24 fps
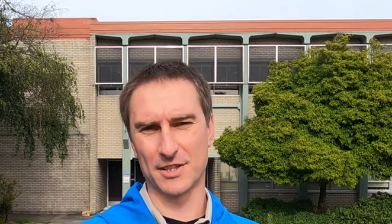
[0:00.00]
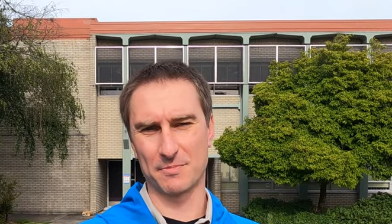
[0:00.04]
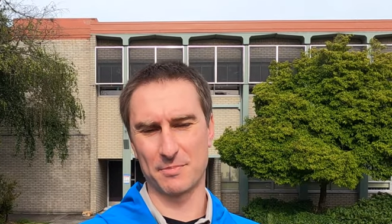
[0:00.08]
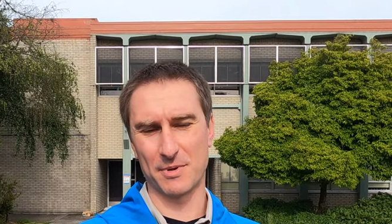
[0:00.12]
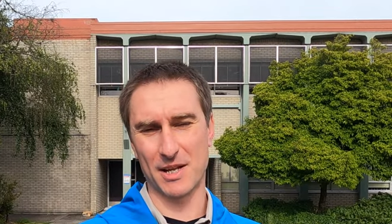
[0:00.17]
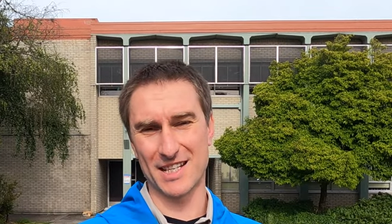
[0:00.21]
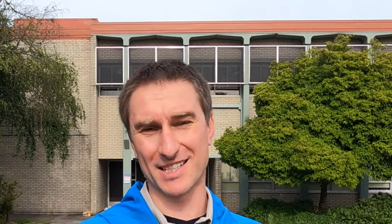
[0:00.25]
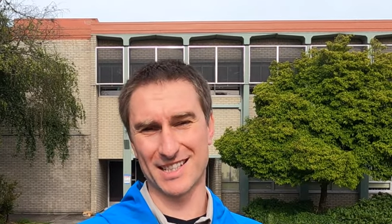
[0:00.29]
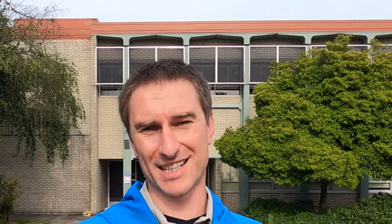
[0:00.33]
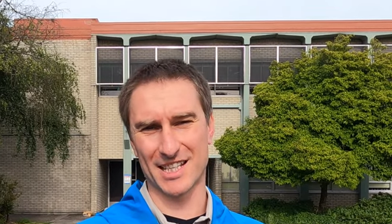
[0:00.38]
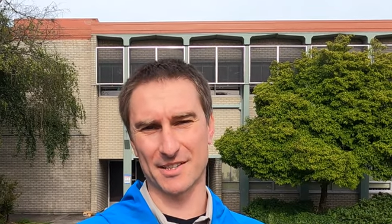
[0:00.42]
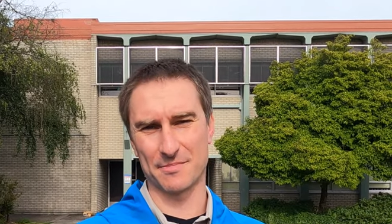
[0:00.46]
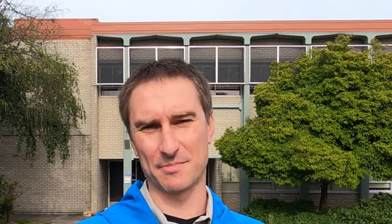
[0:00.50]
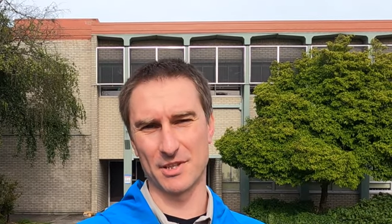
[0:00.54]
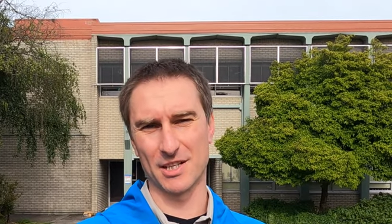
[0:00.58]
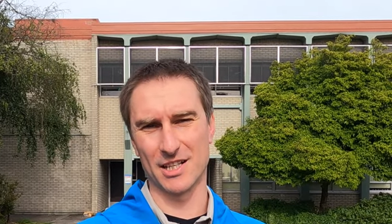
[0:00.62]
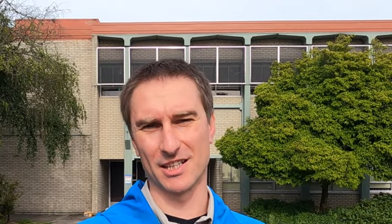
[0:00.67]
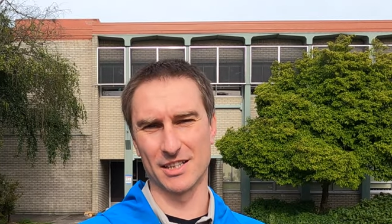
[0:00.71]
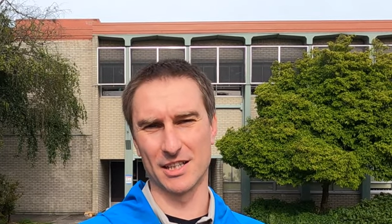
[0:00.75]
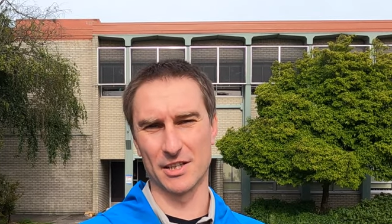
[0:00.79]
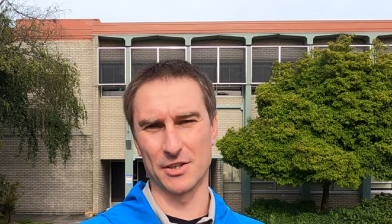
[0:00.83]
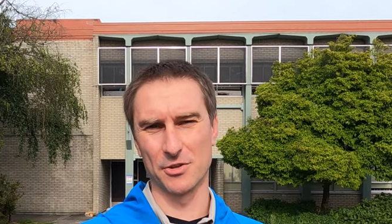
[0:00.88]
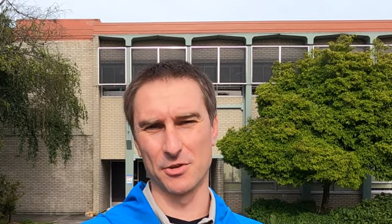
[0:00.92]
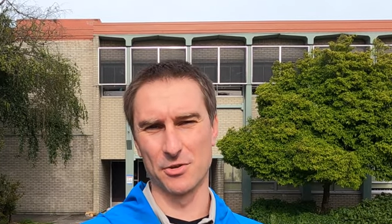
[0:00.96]
place has been
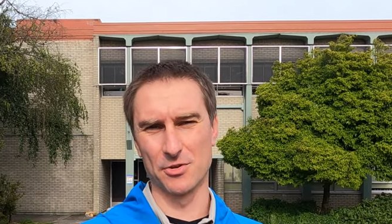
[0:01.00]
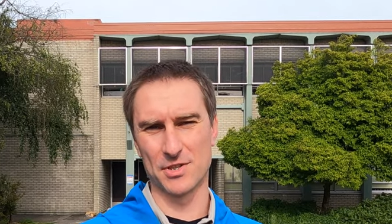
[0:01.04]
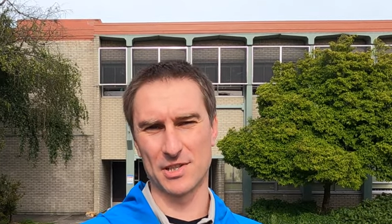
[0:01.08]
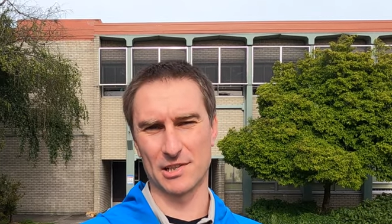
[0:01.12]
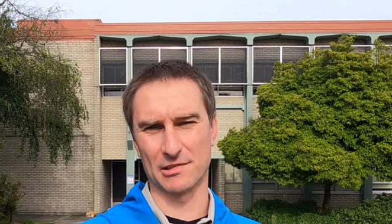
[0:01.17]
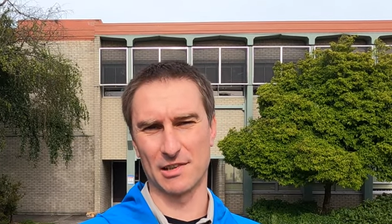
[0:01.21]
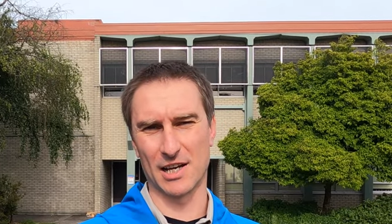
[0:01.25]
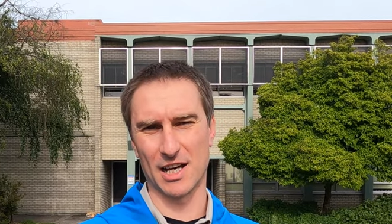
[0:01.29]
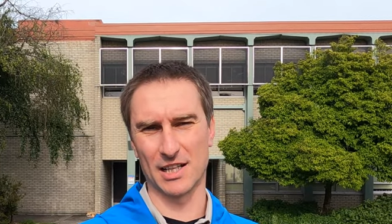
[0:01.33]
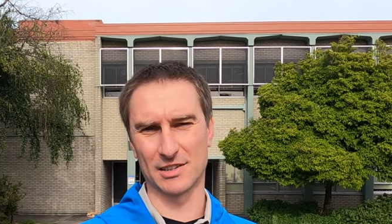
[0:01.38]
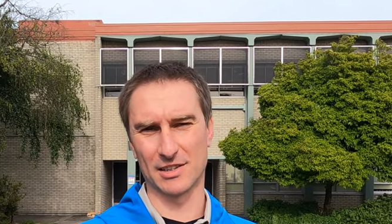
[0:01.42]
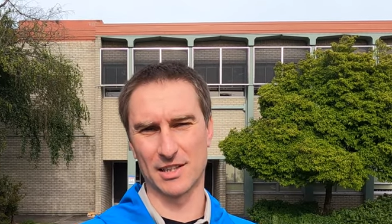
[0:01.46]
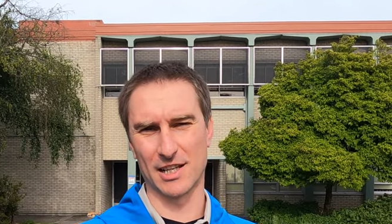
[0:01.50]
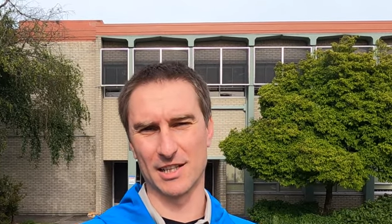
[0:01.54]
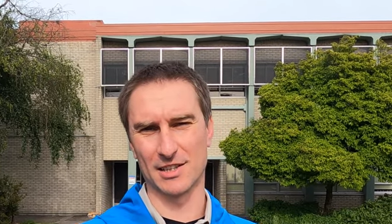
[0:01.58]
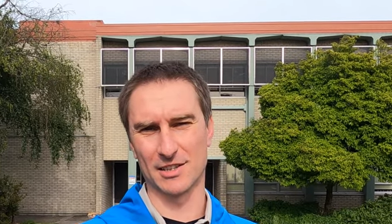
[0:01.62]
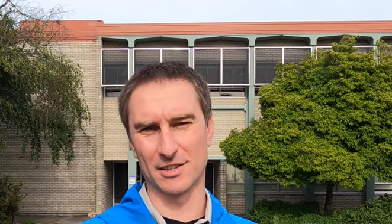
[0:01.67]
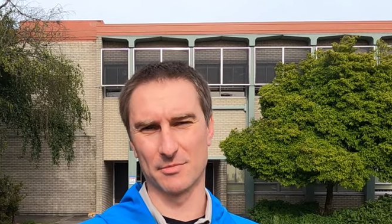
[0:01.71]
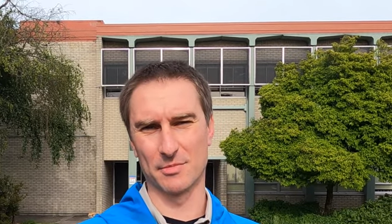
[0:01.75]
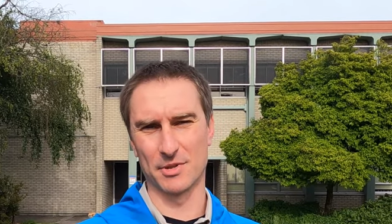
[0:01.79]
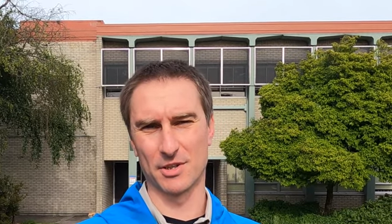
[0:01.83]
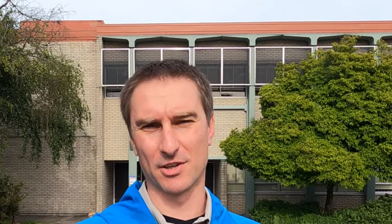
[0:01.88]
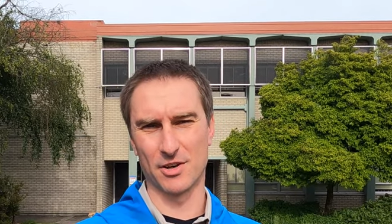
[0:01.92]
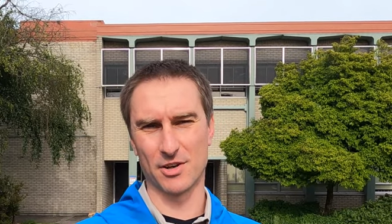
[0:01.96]
in the news a lot lately
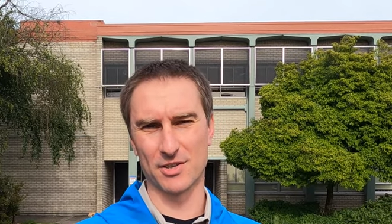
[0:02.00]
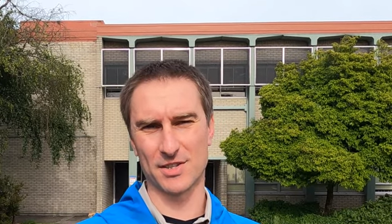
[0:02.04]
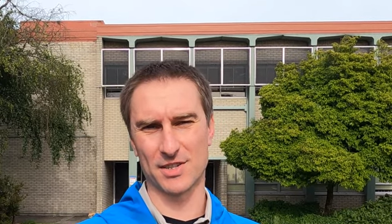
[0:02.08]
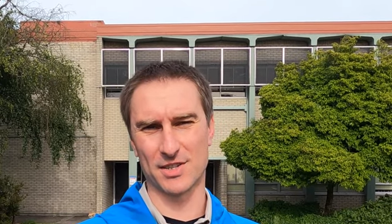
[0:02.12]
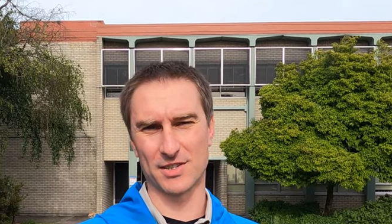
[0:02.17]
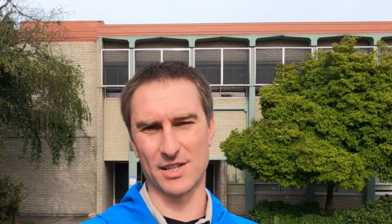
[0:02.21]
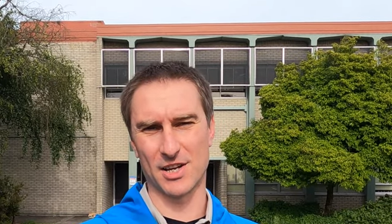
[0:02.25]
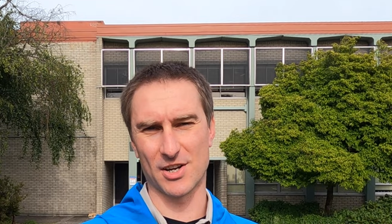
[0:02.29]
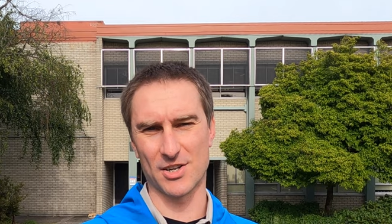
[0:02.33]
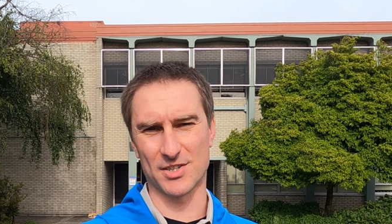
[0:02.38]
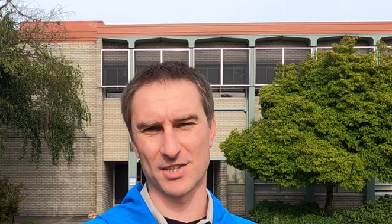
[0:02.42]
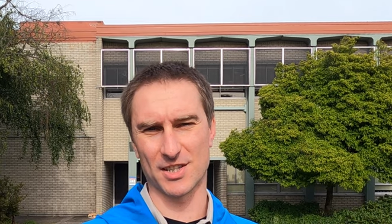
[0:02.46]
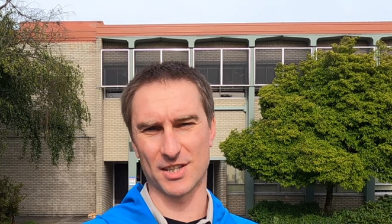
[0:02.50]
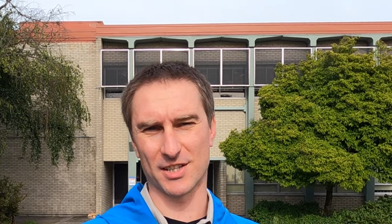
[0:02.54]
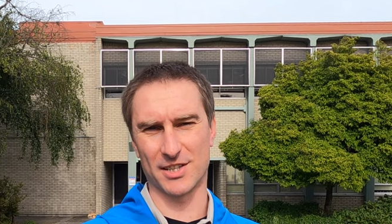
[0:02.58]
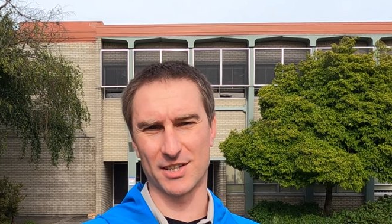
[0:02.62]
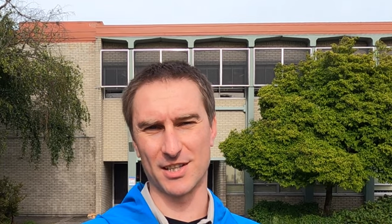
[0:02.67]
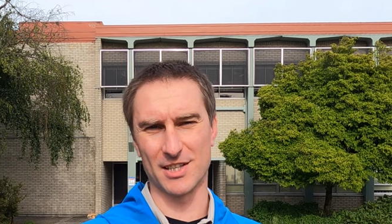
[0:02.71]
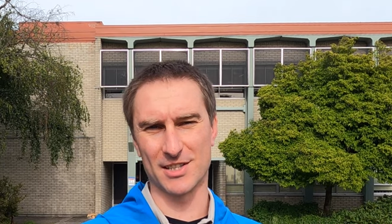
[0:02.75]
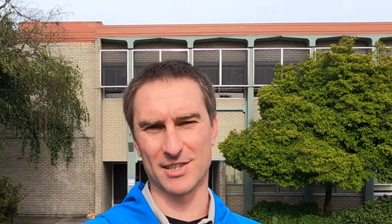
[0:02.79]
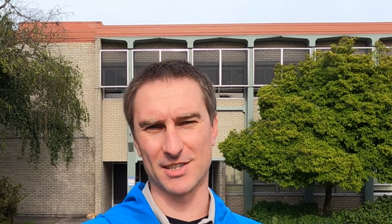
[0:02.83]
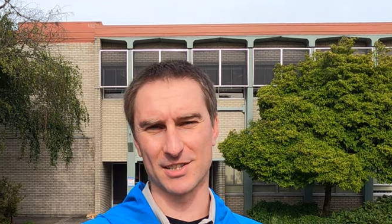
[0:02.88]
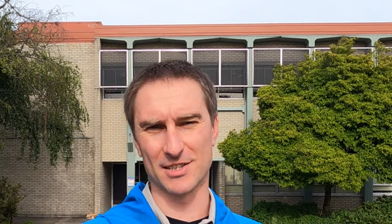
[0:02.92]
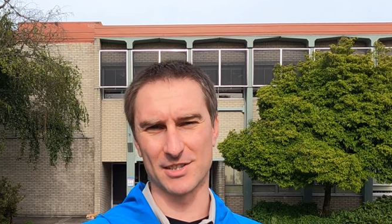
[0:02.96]
because there's a
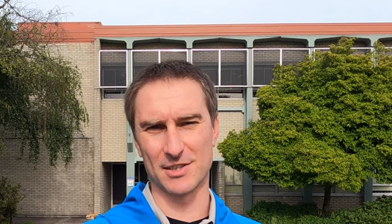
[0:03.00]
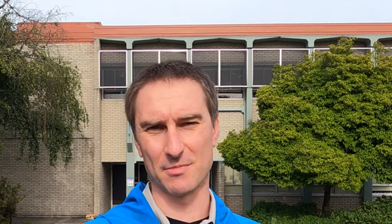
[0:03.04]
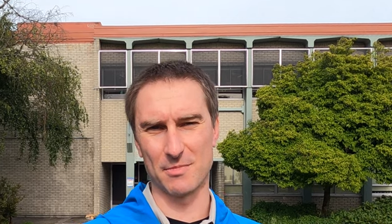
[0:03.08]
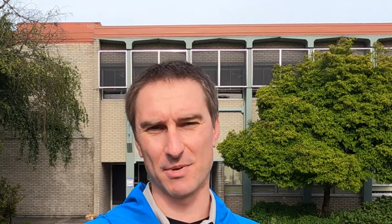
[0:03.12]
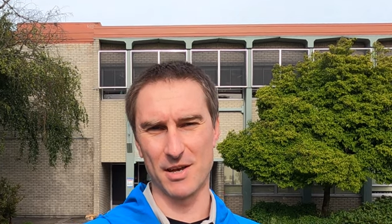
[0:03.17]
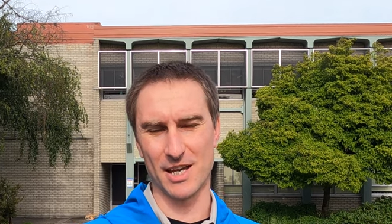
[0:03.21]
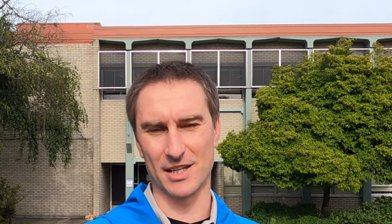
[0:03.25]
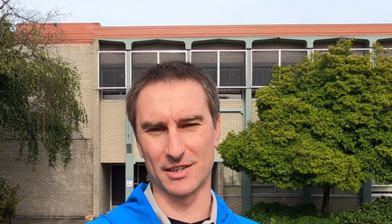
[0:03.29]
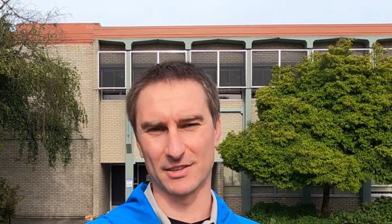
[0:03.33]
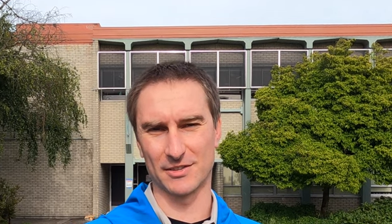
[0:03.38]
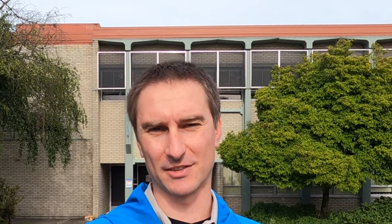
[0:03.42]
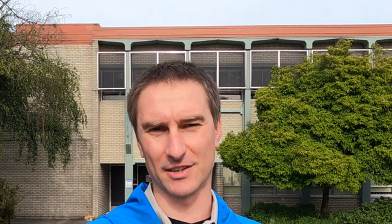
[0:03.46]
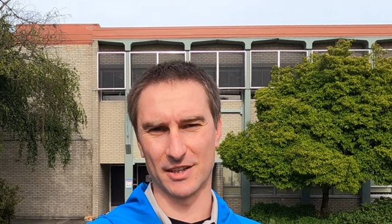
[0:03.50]
heated debate.